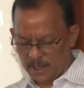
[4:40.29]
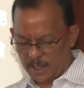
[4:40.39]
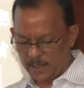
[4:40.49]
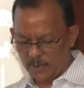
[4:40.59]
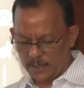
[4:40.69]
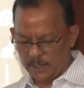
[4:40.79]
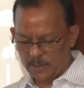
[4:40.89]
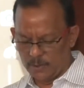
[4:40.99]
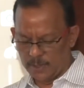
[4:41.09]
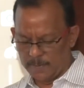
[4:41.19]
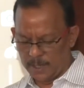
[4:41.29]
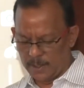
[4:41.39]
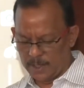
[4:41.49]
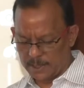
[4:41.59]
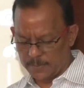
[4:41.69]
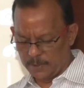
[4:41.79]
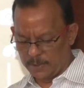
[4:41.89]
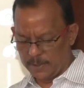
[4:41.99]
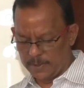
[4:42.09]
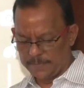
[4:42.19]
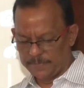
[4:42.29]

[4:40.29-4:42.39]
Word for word: I go into the main dashboard